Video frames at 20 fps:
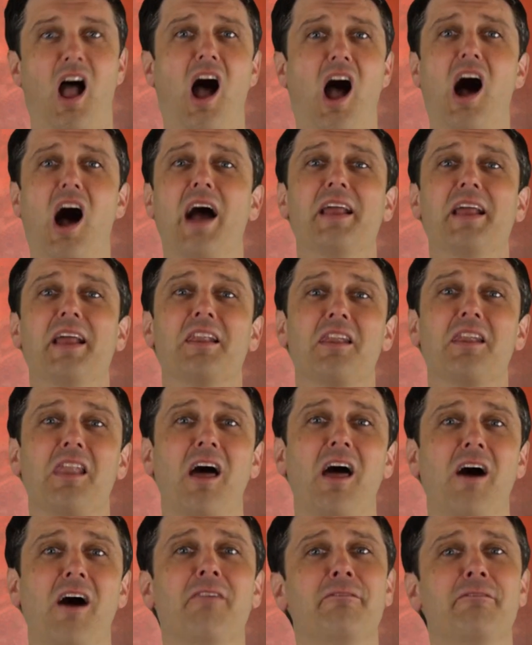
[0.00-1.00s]
I
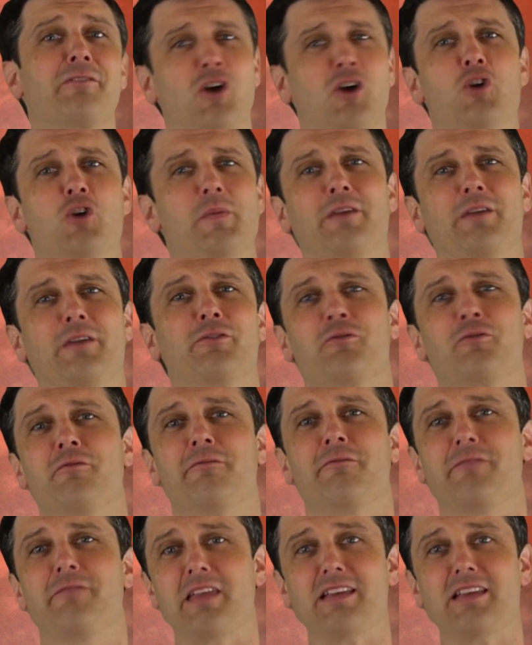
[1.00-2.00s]
love combing through
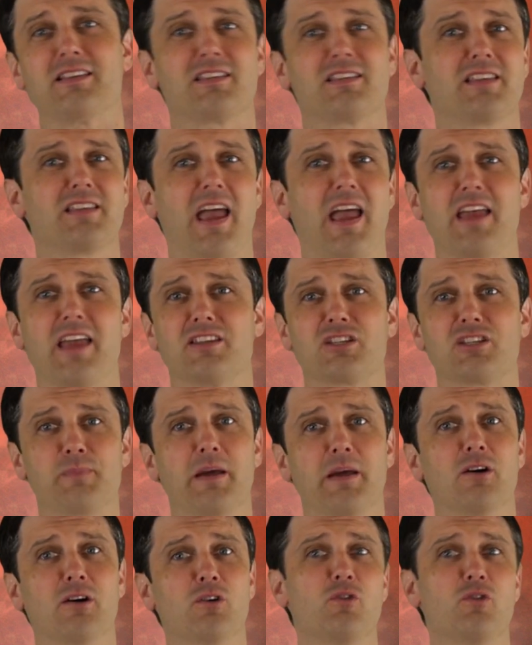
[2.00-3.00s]
feats and
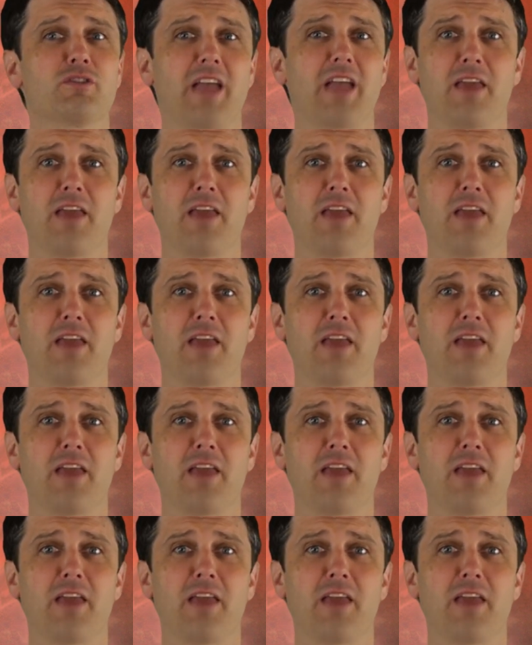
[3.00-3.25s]
spells,